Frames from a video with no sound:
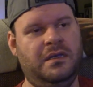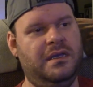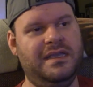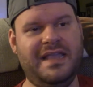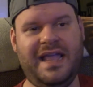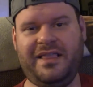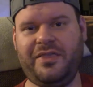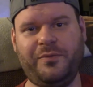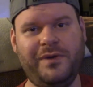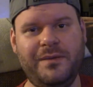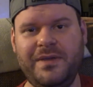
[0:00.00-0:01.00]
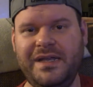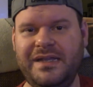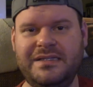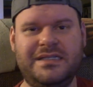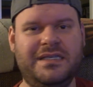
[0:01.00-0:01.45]
in that 3
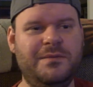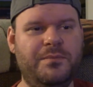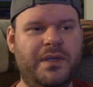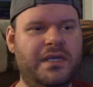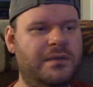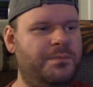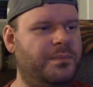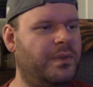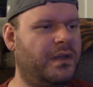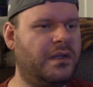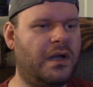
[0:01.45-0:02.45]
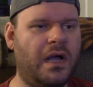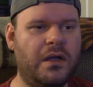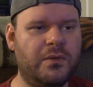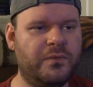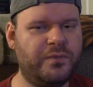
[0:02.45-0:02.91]
minutes, he
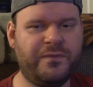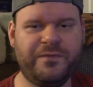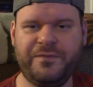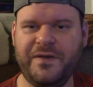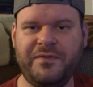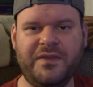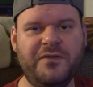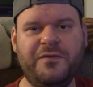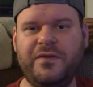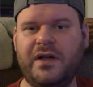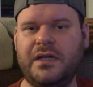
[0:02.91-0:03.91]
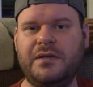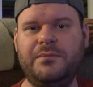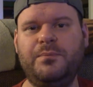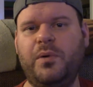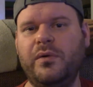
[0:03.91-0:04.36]
50
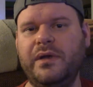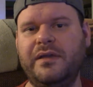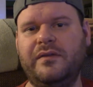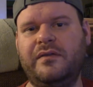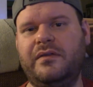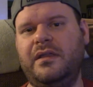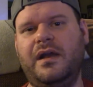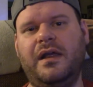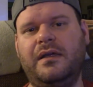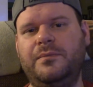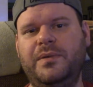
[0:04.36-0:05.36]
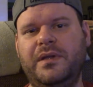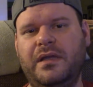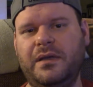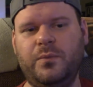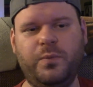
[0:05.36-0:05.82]
fucking points that I could be
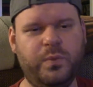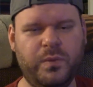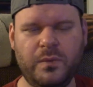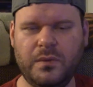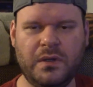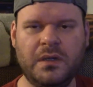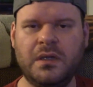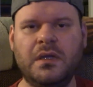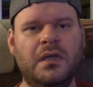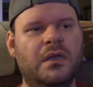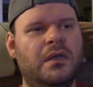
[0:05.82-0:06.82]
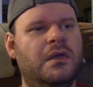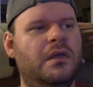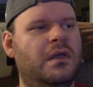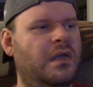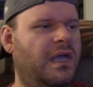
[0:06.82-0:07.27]
like, what?
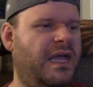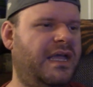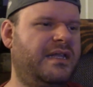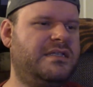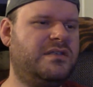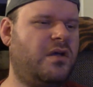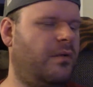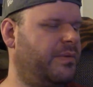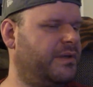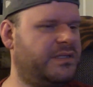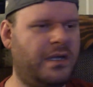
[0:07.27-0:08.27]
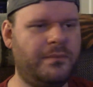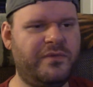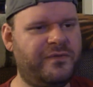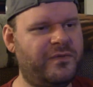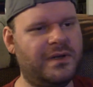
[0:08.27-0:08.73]
And it's all been done
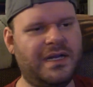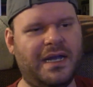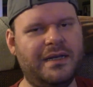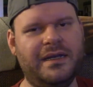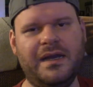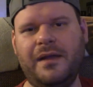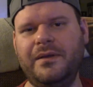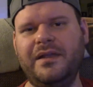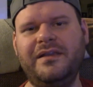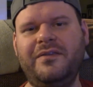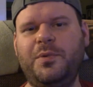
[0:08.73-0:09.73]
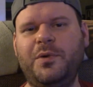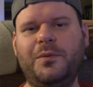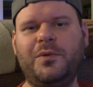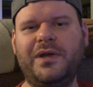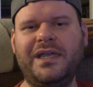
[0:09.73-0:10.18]
before. And it's
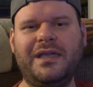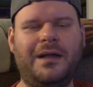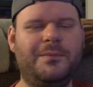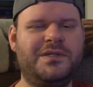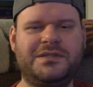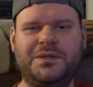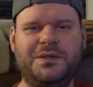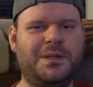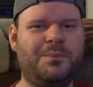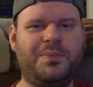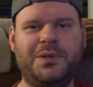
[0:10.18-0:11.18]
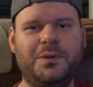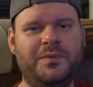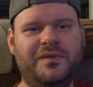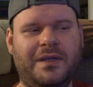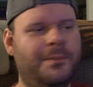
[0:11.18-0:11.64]
boob week. I'm just looking at
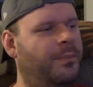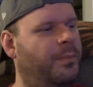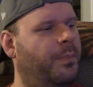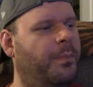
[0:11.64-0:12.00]
boobs, and